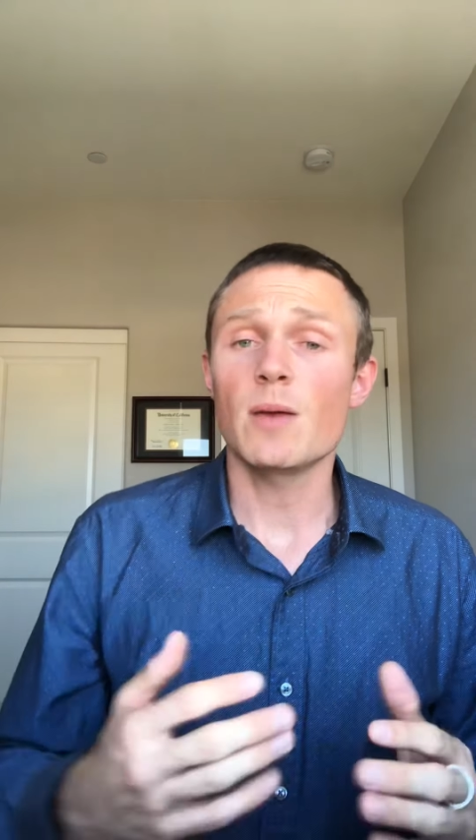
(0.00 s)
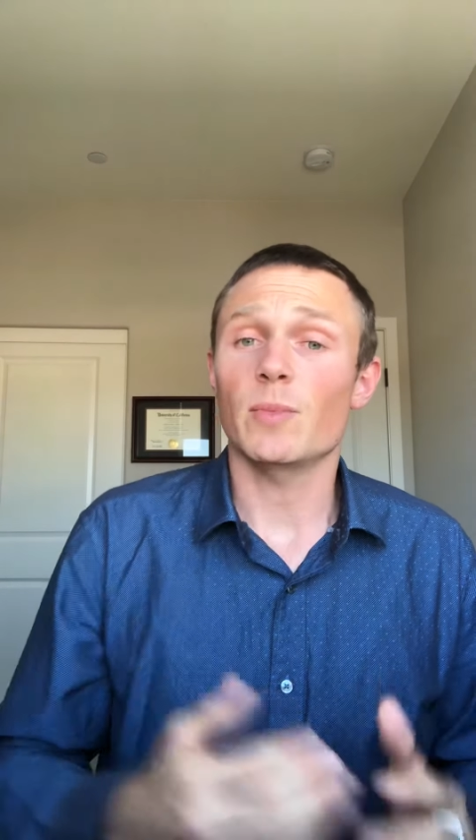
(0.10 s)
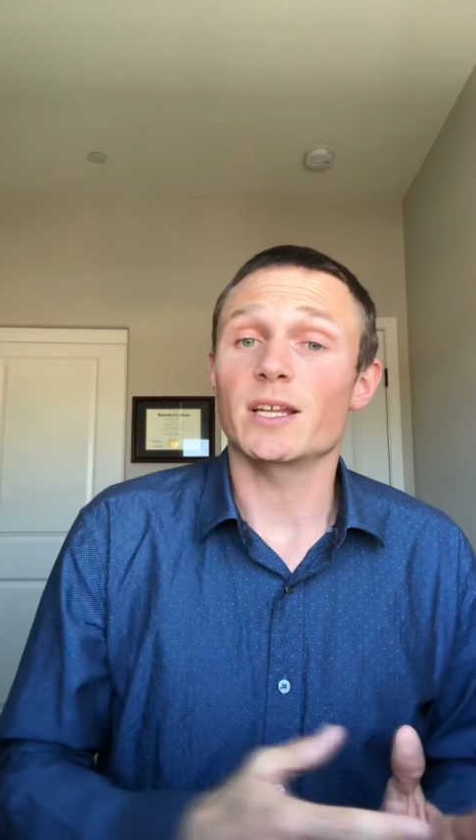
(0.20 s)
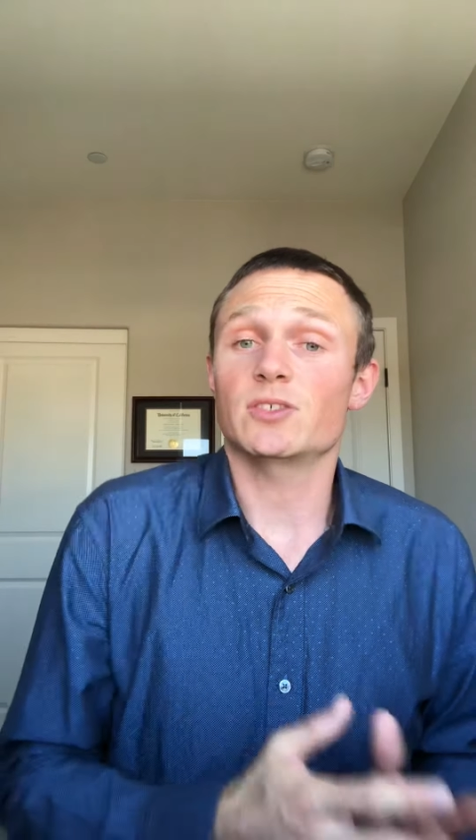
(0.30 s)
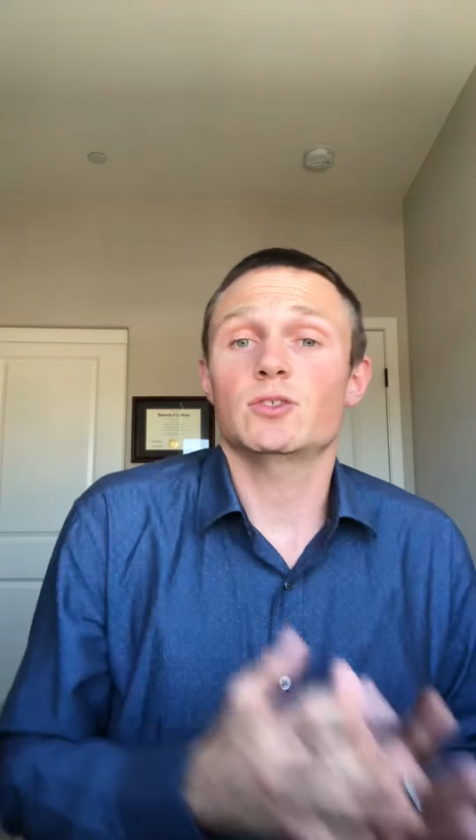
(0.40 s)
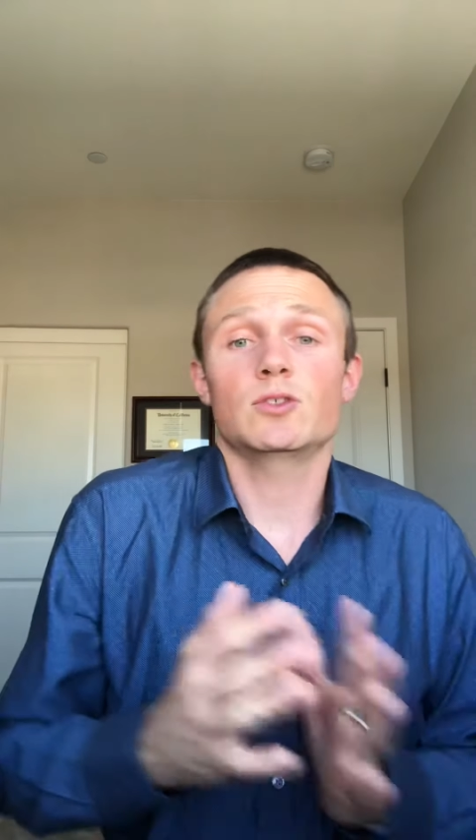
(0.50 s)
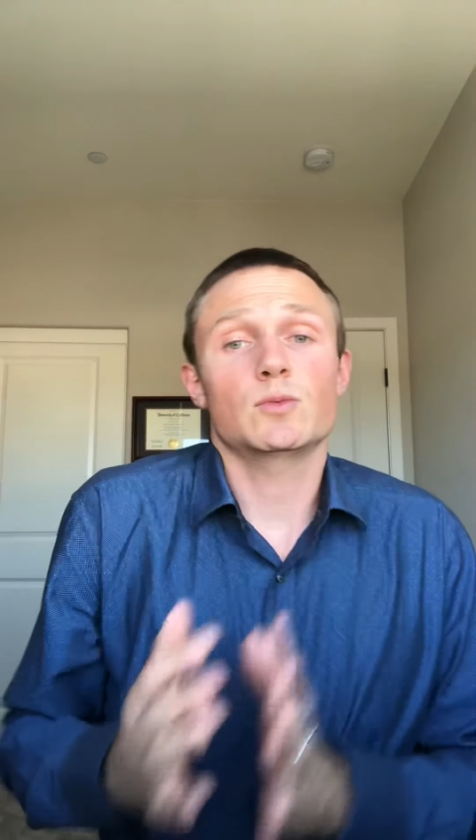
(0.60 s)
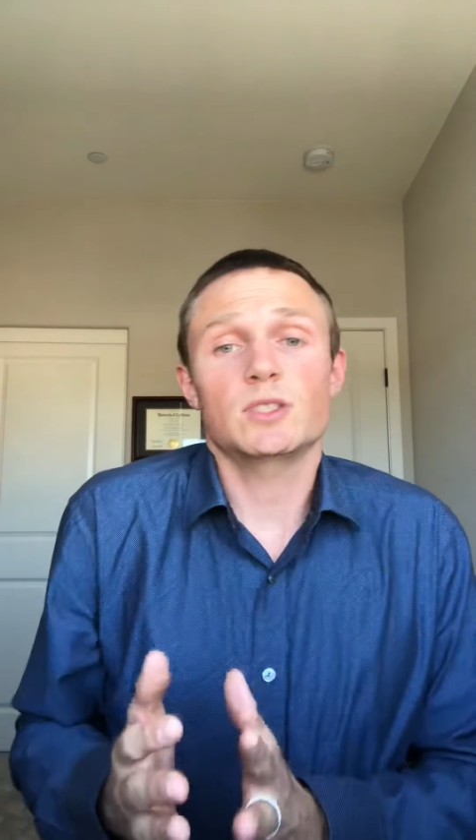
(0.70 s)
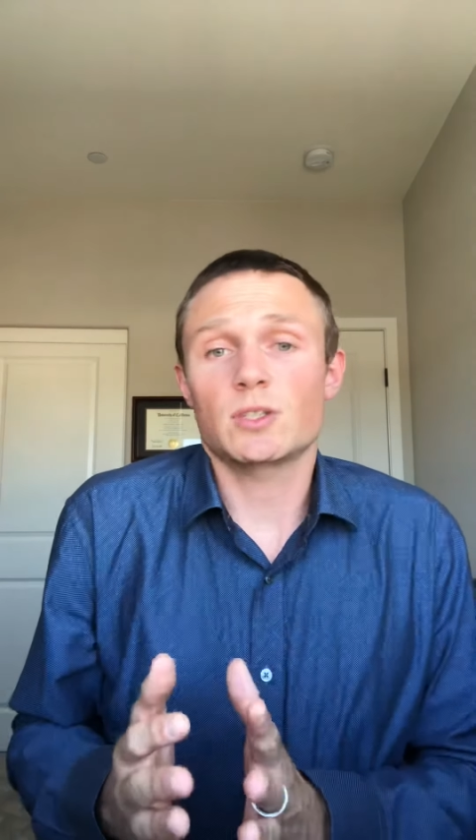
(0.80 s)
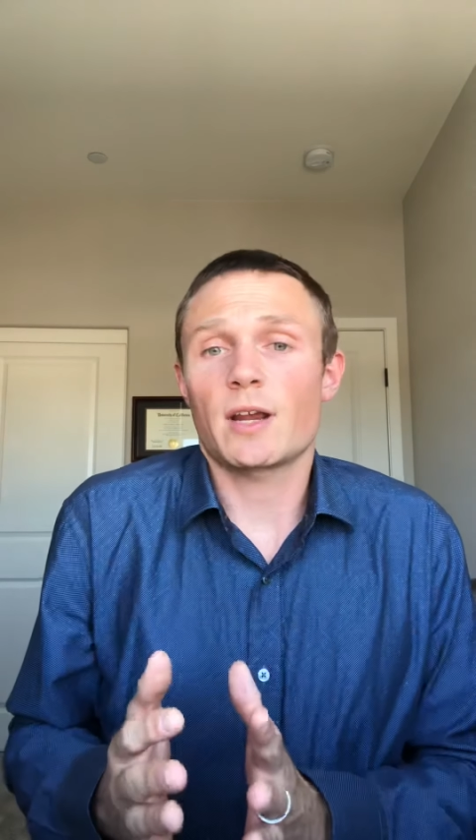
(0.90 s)
But as soon as
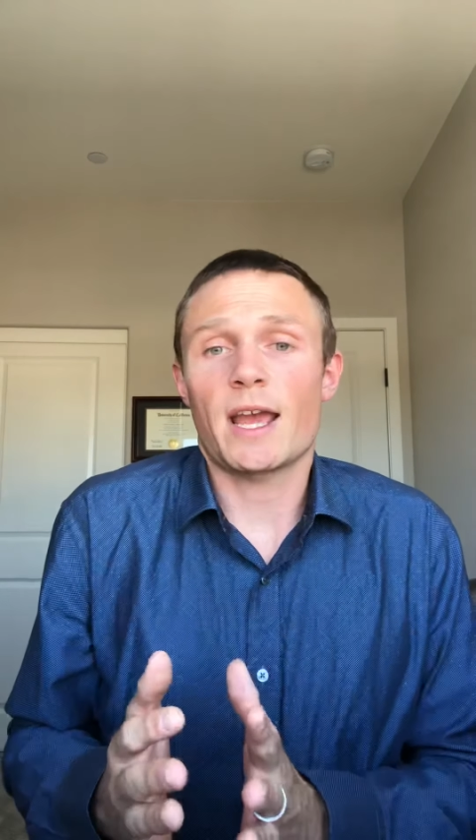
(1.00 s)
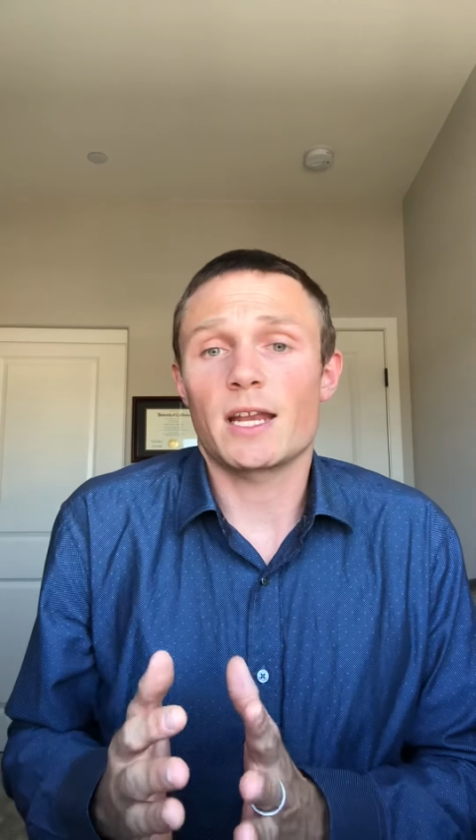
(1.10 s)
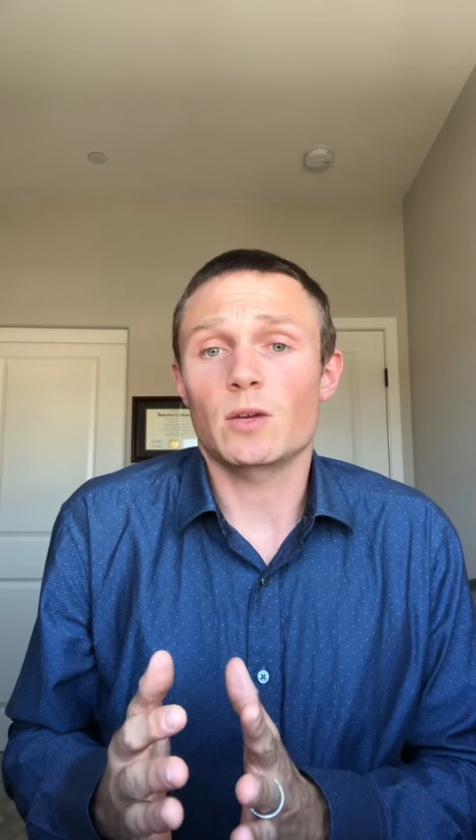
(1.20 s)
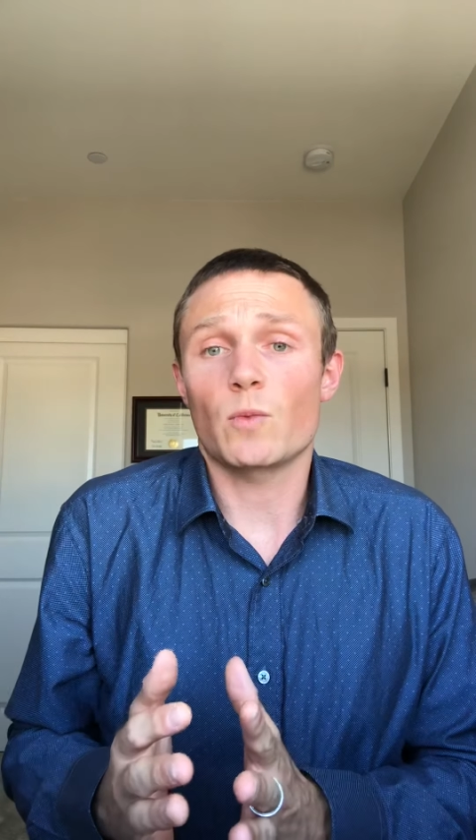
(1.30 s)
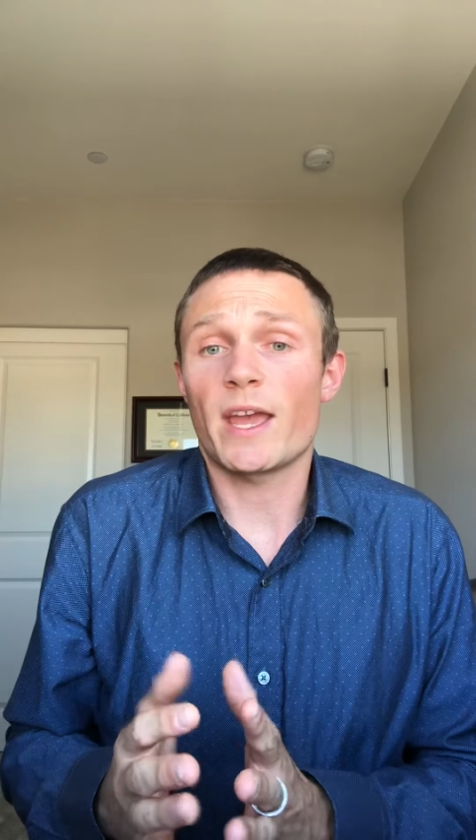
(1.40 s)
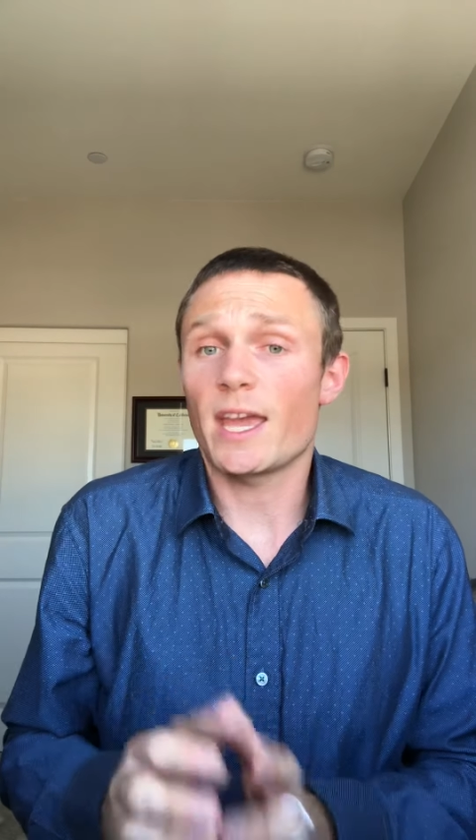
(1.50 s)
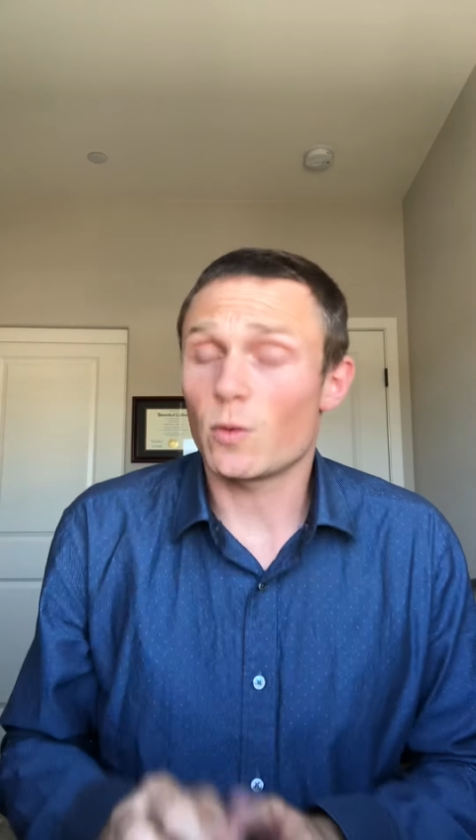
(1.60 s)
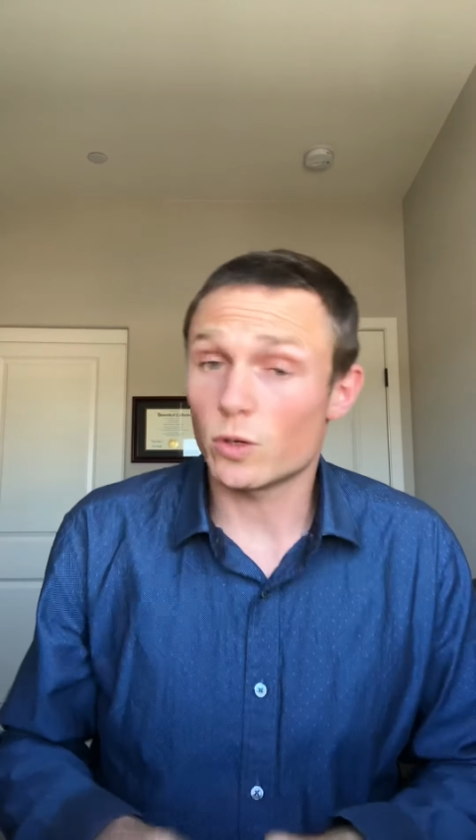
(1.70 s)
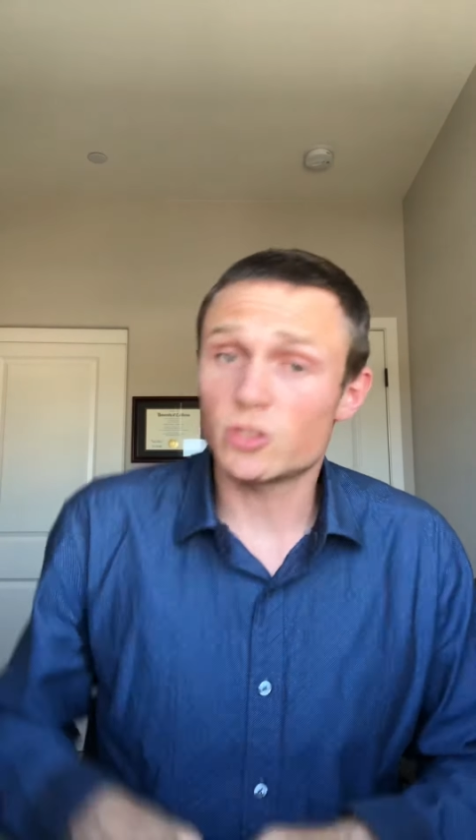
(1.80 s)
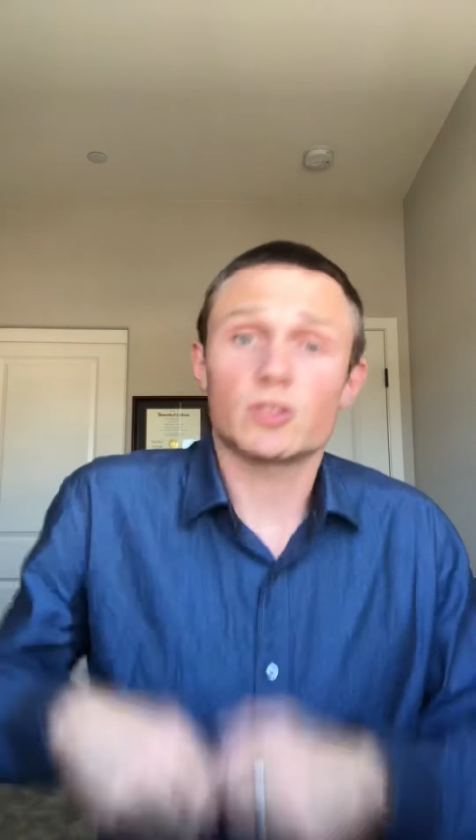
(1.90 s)
we start adding weight
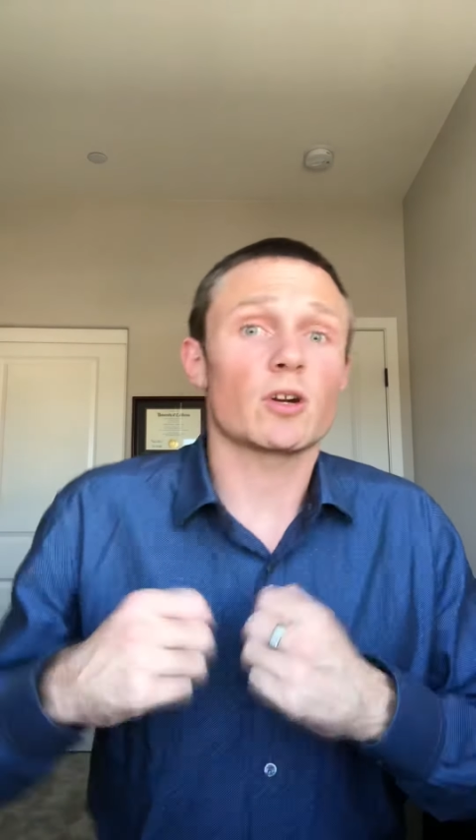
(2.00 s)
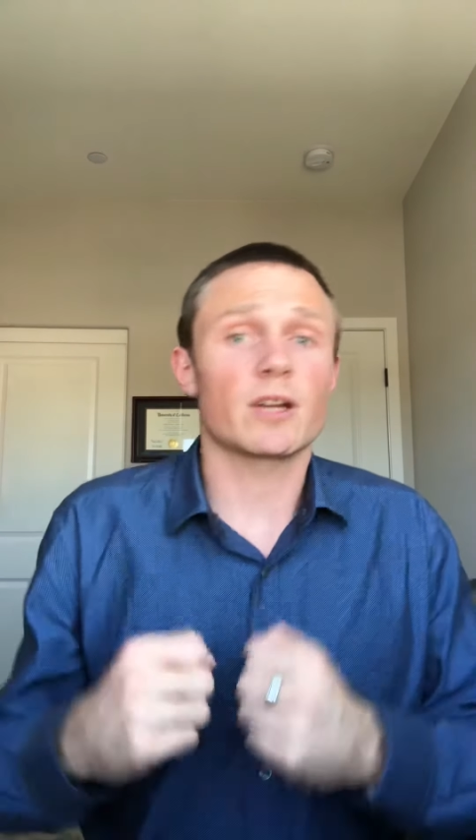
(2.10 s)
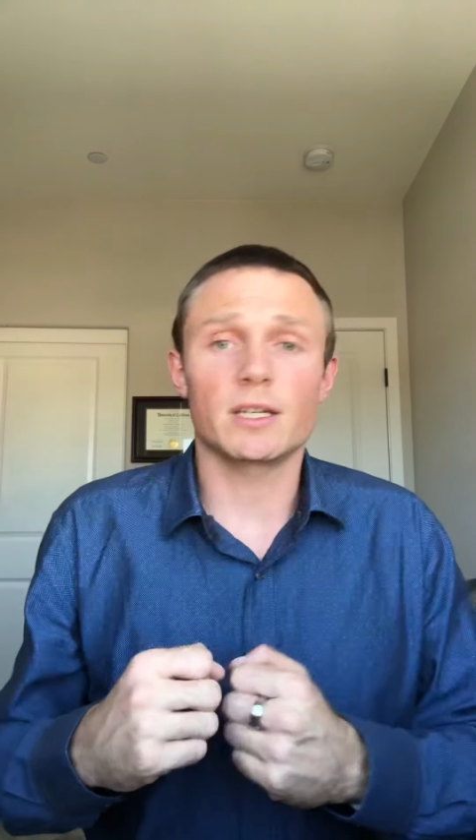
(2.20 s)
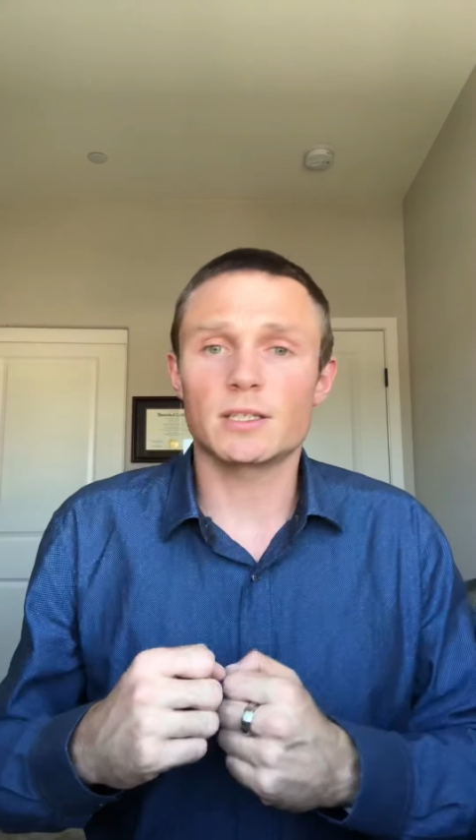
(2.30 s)
and we're starting